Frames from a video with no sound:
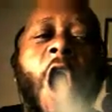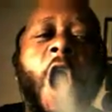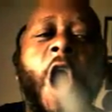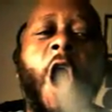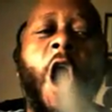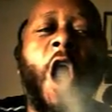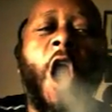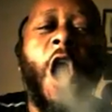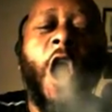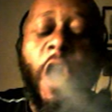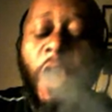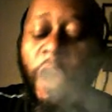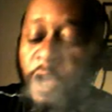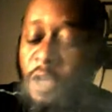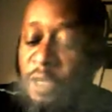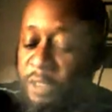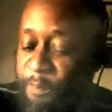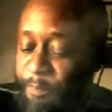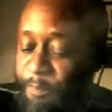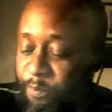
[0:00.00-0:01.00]
Surprised my
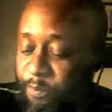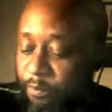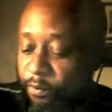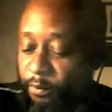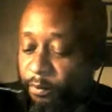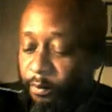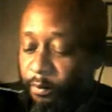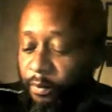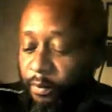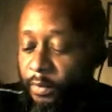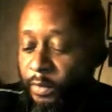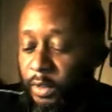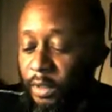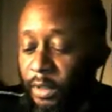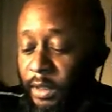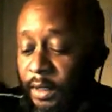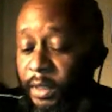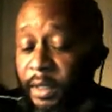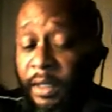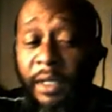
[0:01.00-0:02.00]
phone hasn't gone
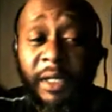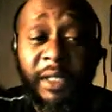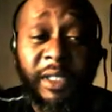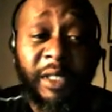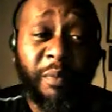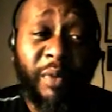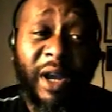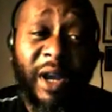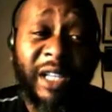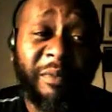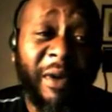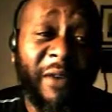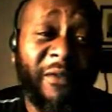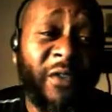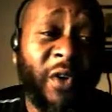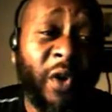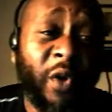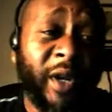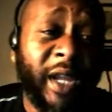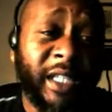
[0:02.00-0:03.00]
off.
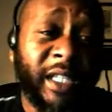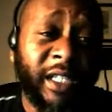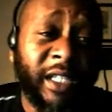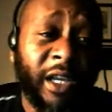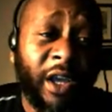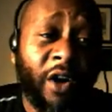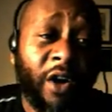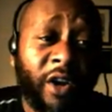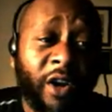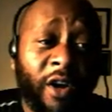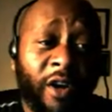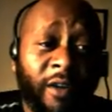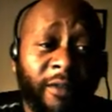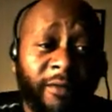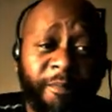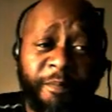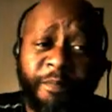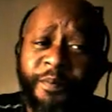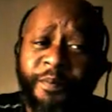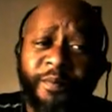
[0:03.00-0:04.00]
It never fails that it
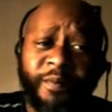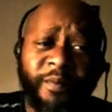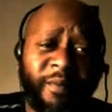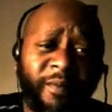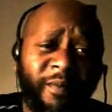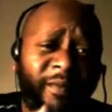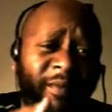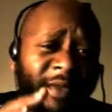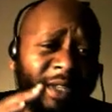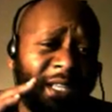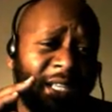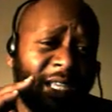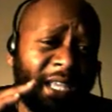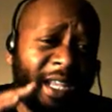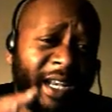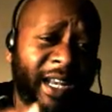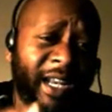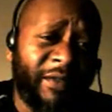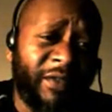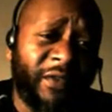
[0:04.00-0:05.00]
always goes off every
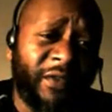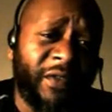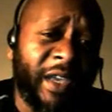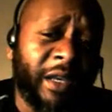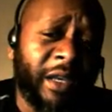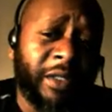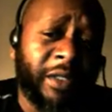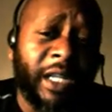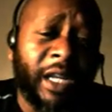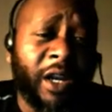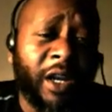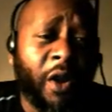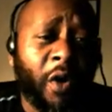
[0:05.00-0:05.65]
time I record.